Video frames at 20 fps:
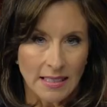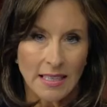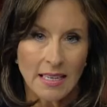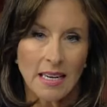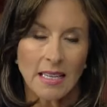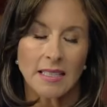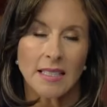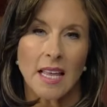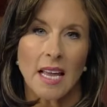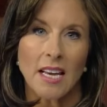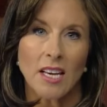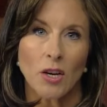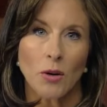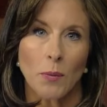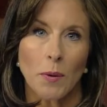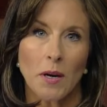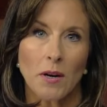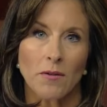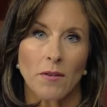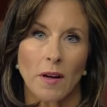Denise, thank
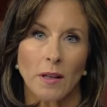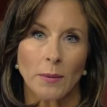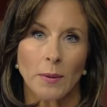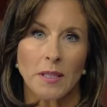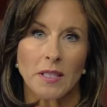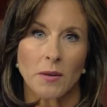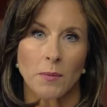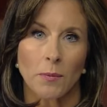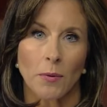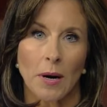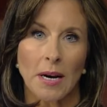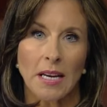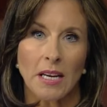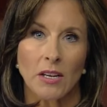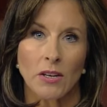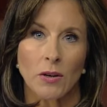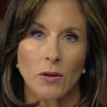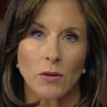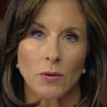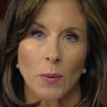you. We are following some
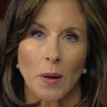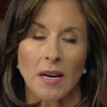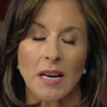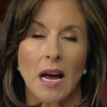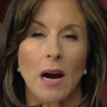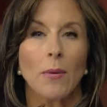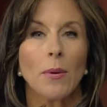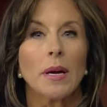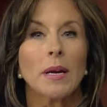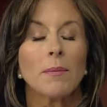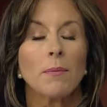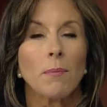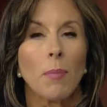breaking news right now in